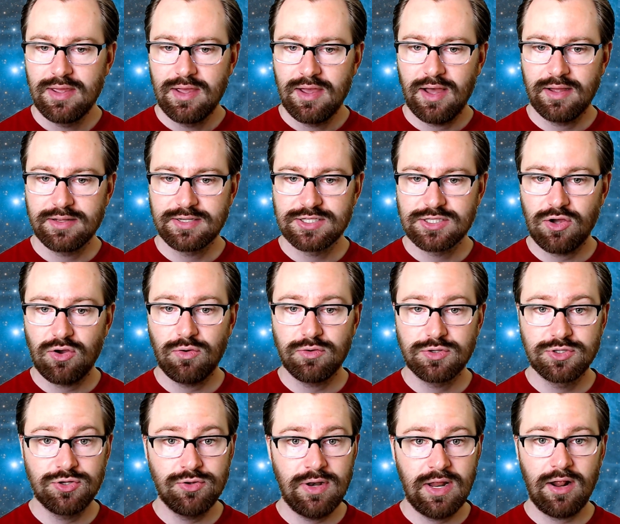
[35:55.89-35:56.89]
Uh, so
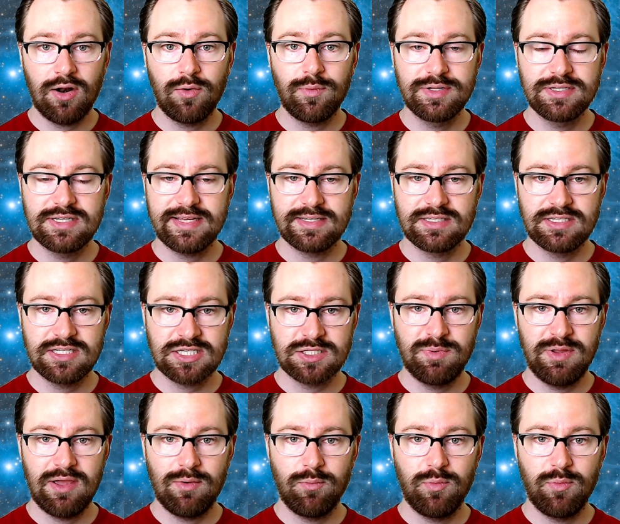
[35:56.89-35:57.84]
tune in on Wednesday at 6 p.m.